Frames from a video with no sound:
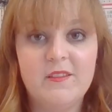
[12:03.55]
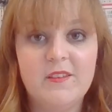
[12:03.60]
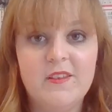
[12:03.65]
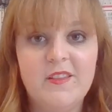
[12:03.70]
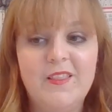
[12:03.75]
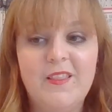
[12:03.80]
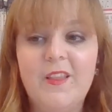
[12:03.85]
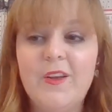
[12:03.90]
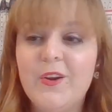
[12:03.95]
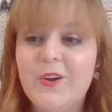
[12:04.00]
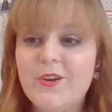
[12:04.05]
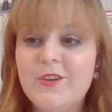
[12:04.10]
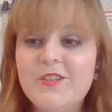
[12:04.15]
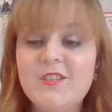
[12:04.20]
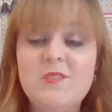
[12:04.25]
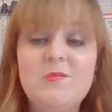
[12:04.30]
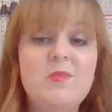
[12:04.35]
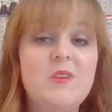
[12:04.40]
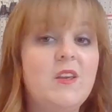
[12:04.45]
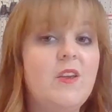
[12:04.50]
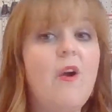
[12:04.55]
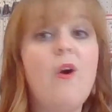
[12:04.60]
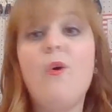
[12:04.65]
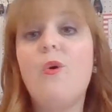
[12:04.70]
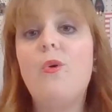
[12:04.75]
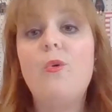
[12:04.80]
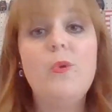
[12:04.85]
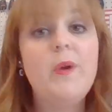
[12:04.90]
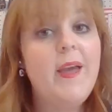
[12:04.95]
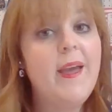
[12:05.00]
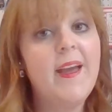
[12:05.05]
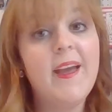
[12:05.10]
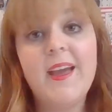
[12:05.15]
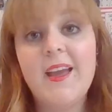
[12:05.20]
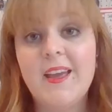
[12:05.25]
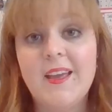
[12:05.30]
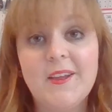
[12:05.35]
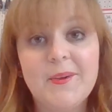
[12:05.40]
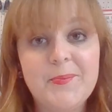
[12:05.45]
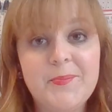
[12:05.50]
Learn to be
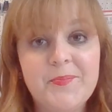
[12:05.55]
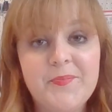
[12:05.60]
okay